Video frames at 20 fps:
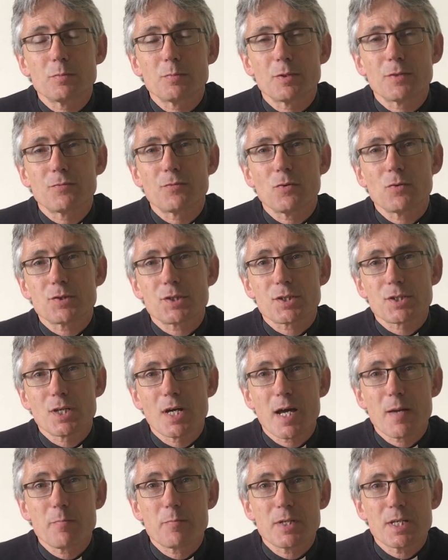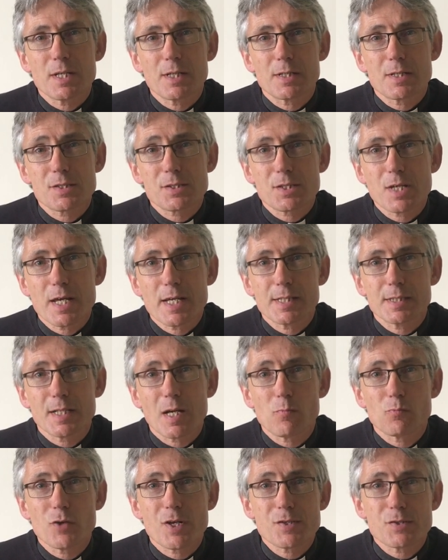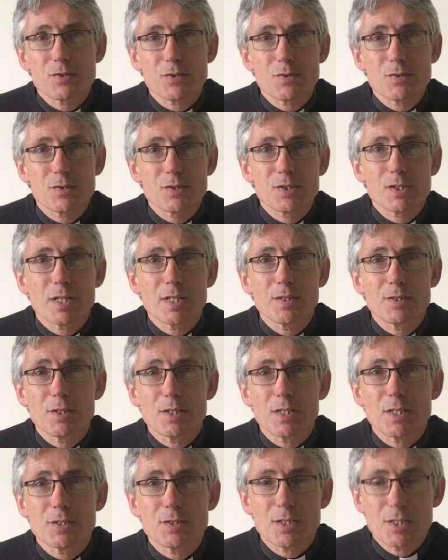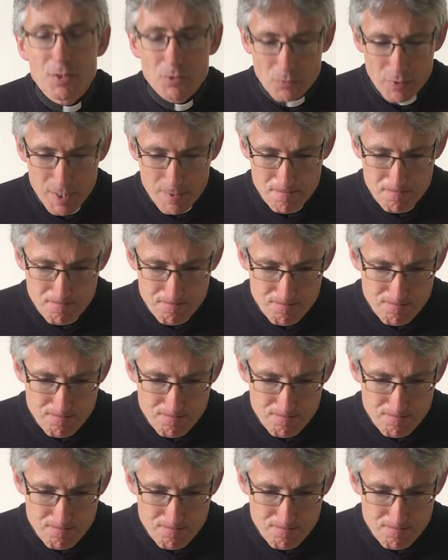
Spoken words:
but for the time being has taken up residence in the deanery.